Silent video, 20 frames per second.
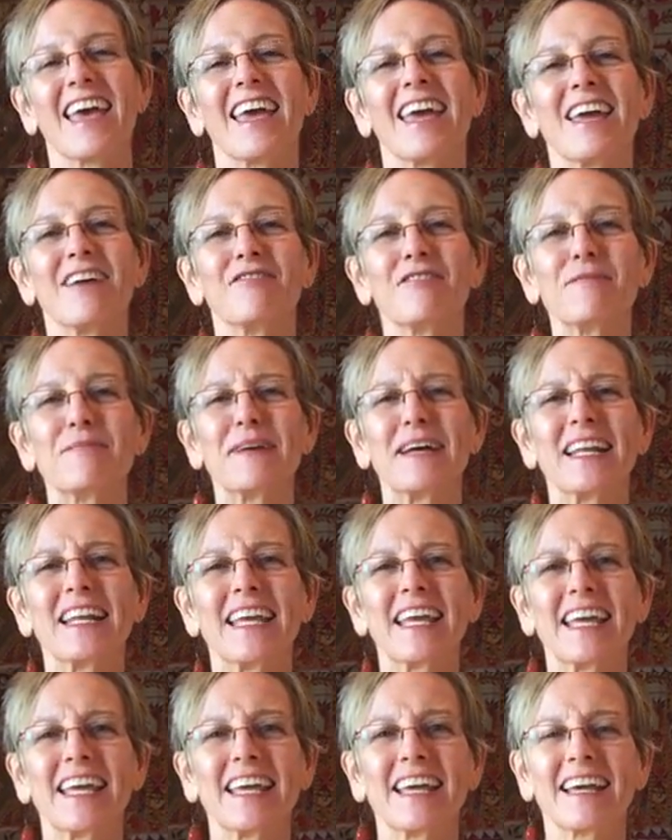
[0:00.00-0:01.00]
Hey
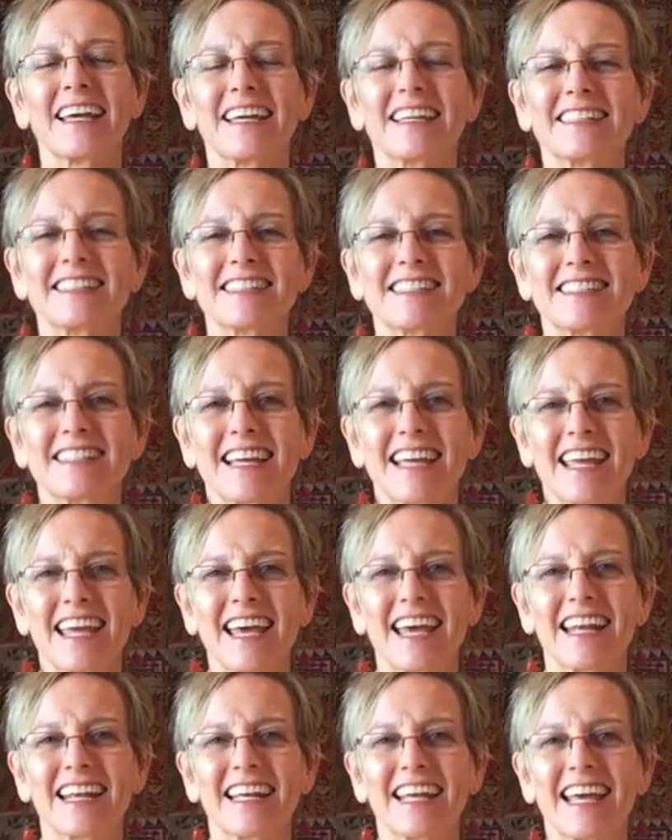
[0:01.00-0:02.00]
everybody, it's
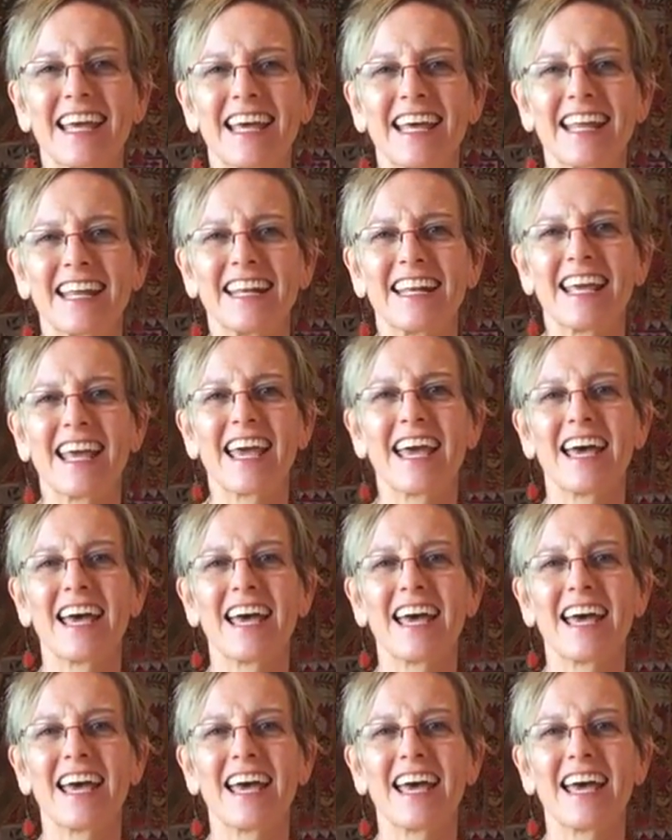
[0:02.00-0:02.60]
Diane again,